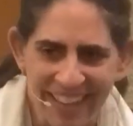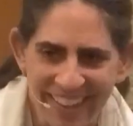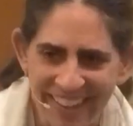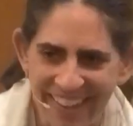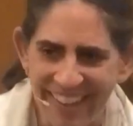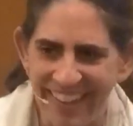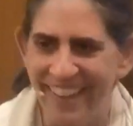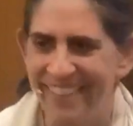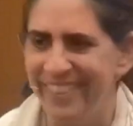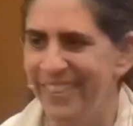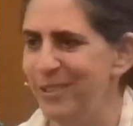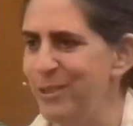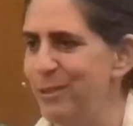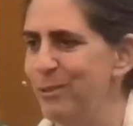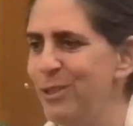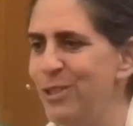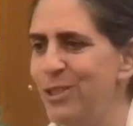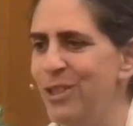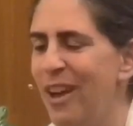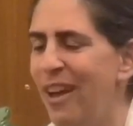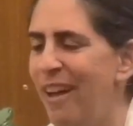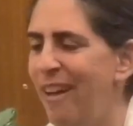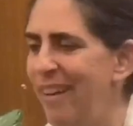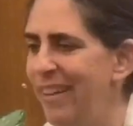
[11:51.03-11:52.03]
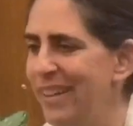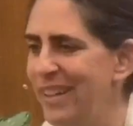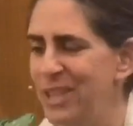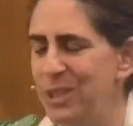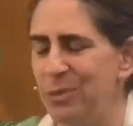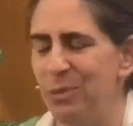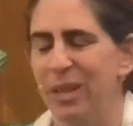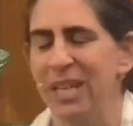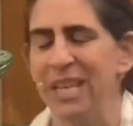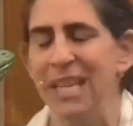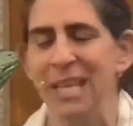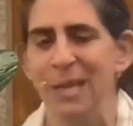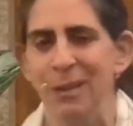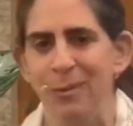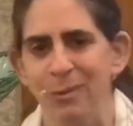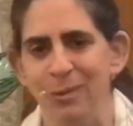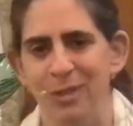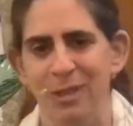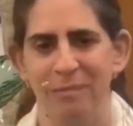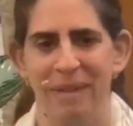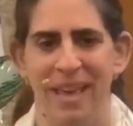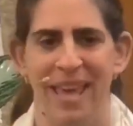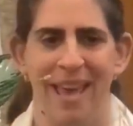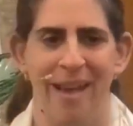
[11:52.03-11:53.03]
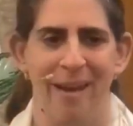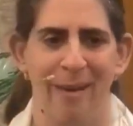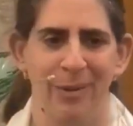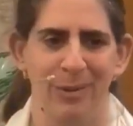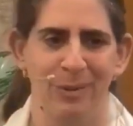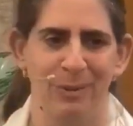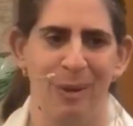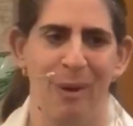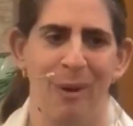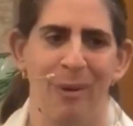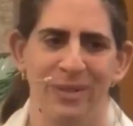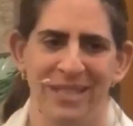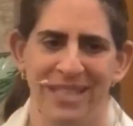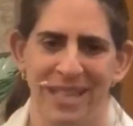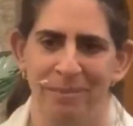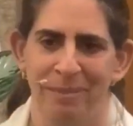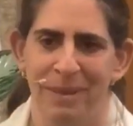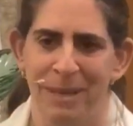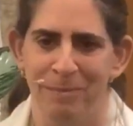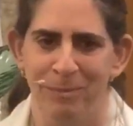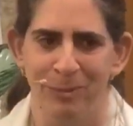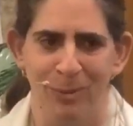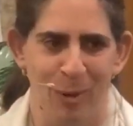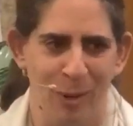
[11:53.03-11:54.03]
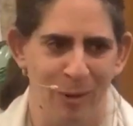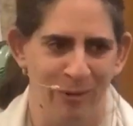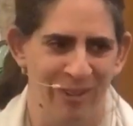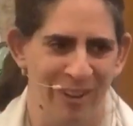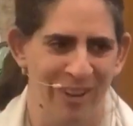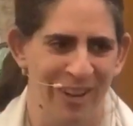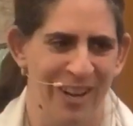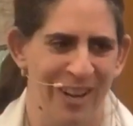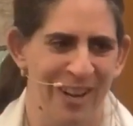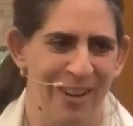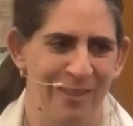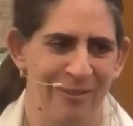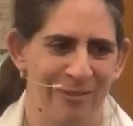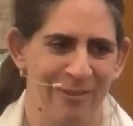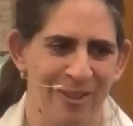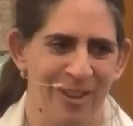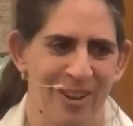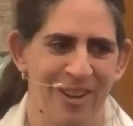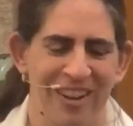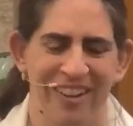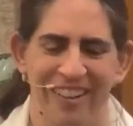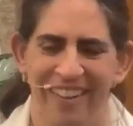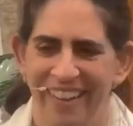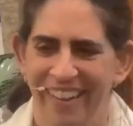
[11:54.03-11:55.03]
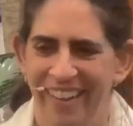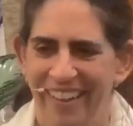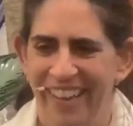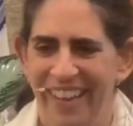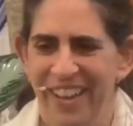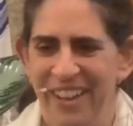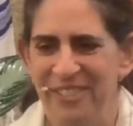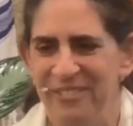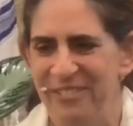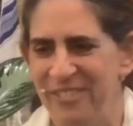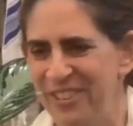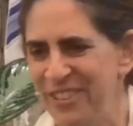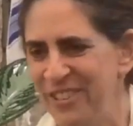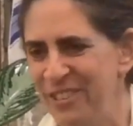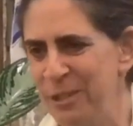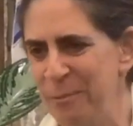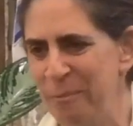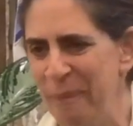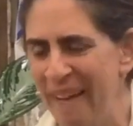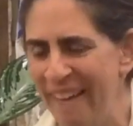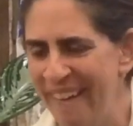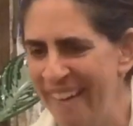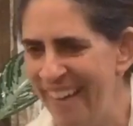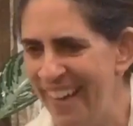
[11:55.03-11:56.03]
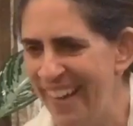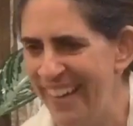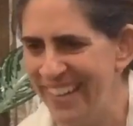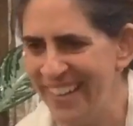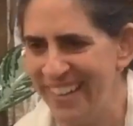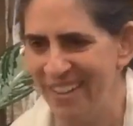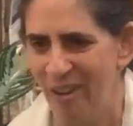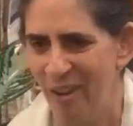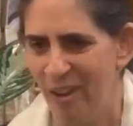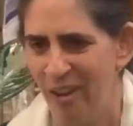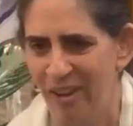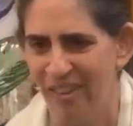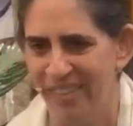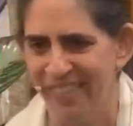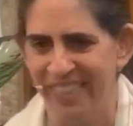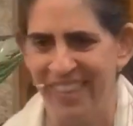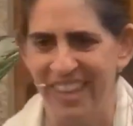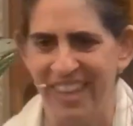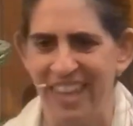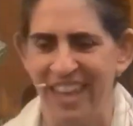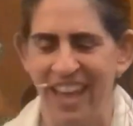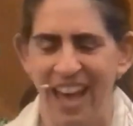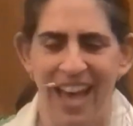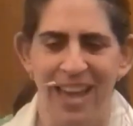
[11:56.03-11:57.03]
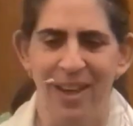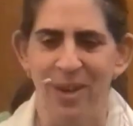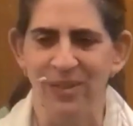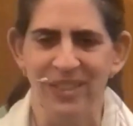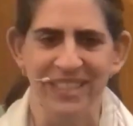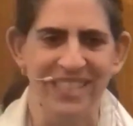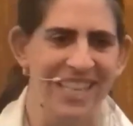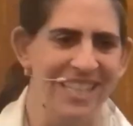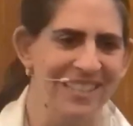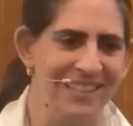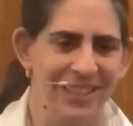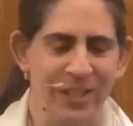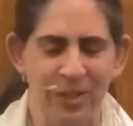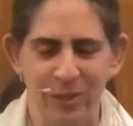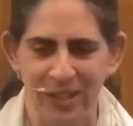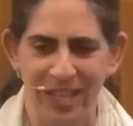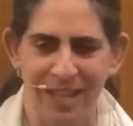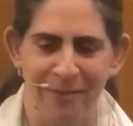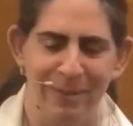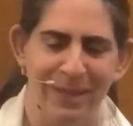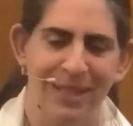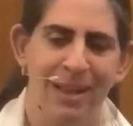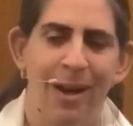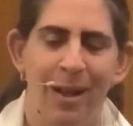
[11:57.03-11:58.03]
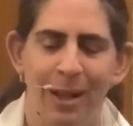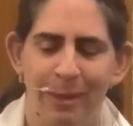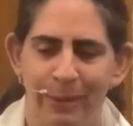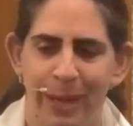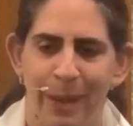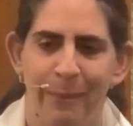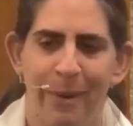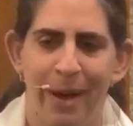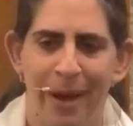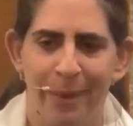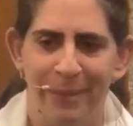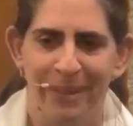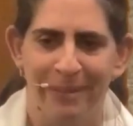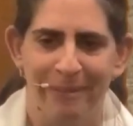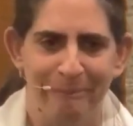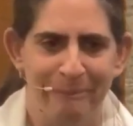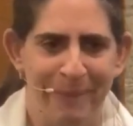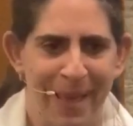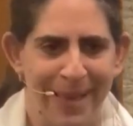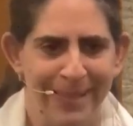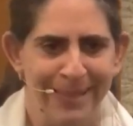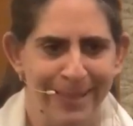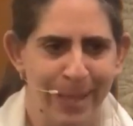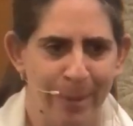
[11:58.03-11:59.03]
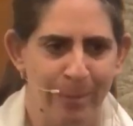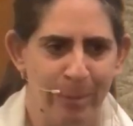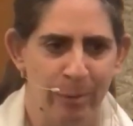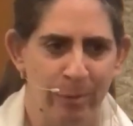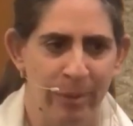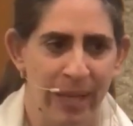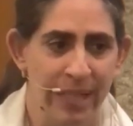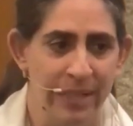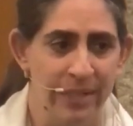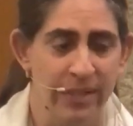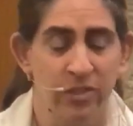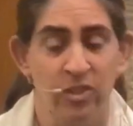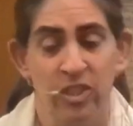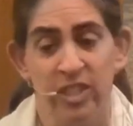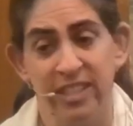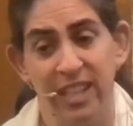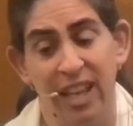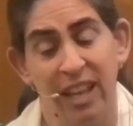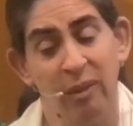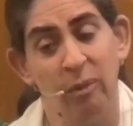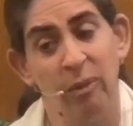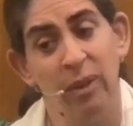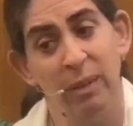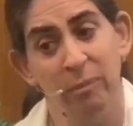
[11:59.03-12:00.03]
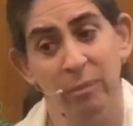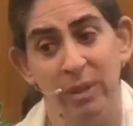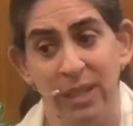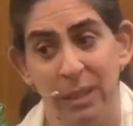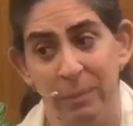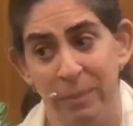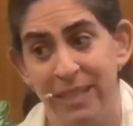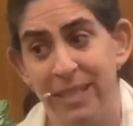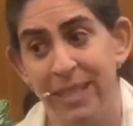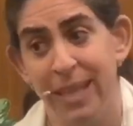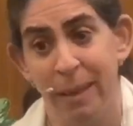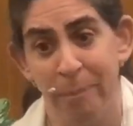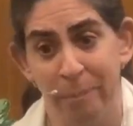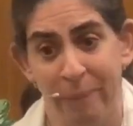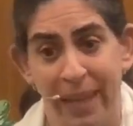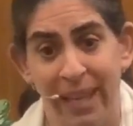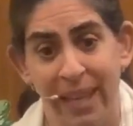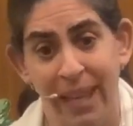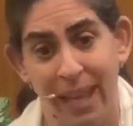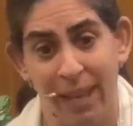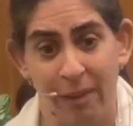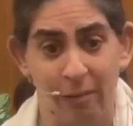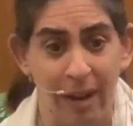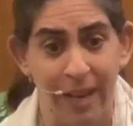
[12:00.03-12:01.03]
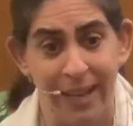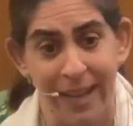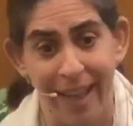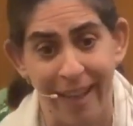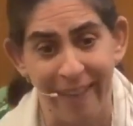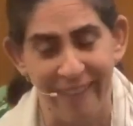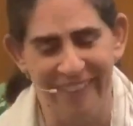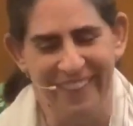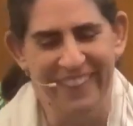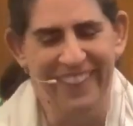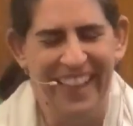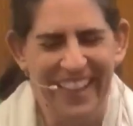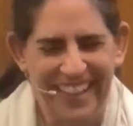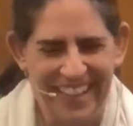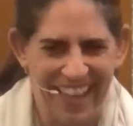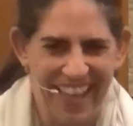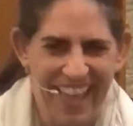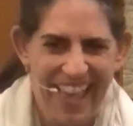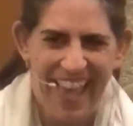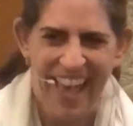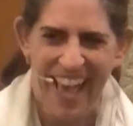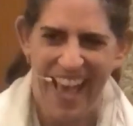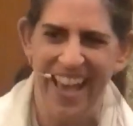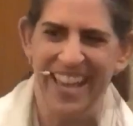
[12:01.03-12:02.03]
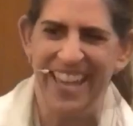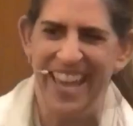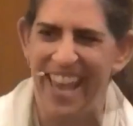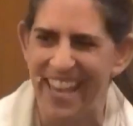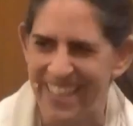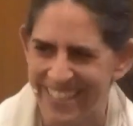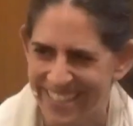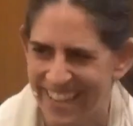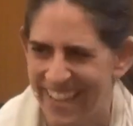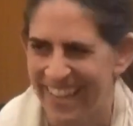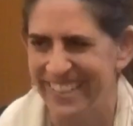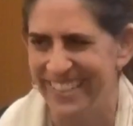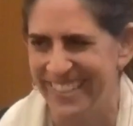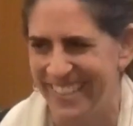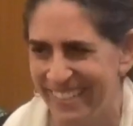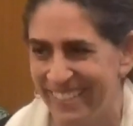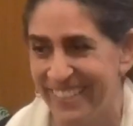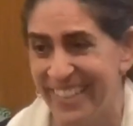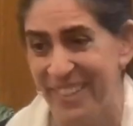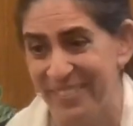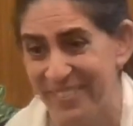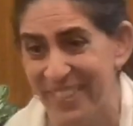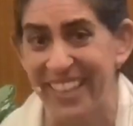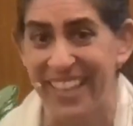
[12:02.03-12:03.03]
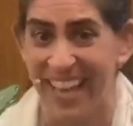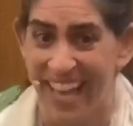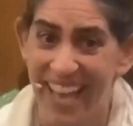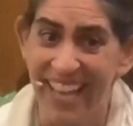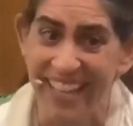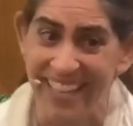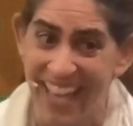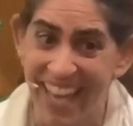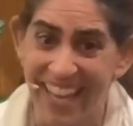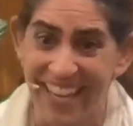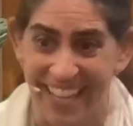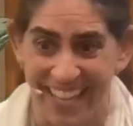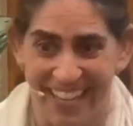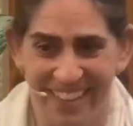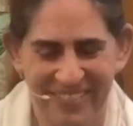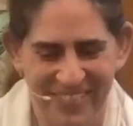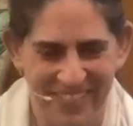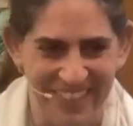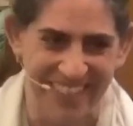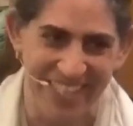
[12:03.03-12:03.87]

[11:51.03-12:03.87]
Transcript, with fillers: kid. The Jewish holidays were huge in my house. We always had people over for for Shabbat and all the high holy days. Literally, I've been calling my mom the past couple weeks, and she's like, "Oh, I'm really busy. I'm baking right now. like, I can't talk to you." And I'm like, "I get it.